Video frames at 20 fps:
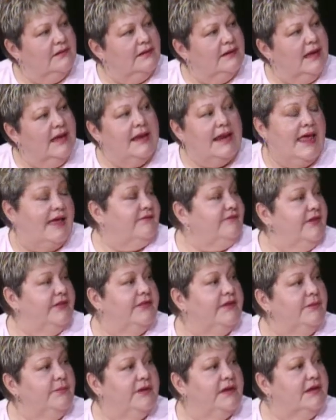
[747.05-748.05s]
and have
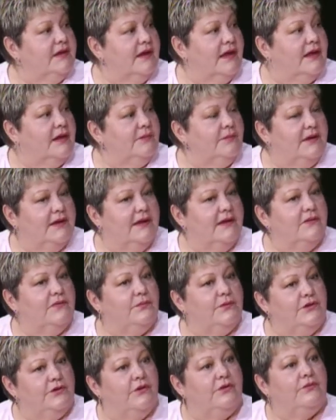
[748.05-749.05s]
nothing being done because
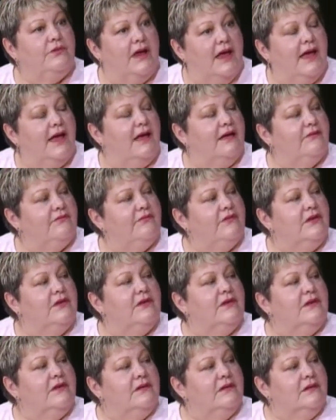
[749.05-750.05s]
we don't have
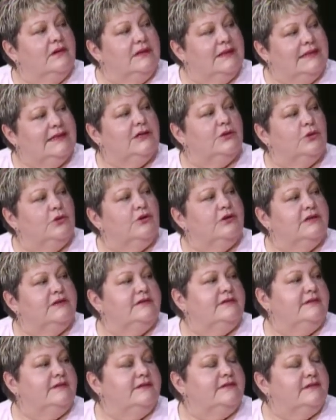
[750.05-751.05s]
clear
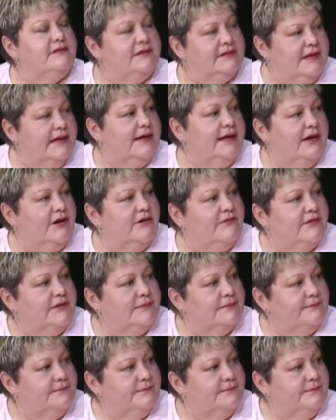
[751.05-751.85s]
ordinances to take care of it.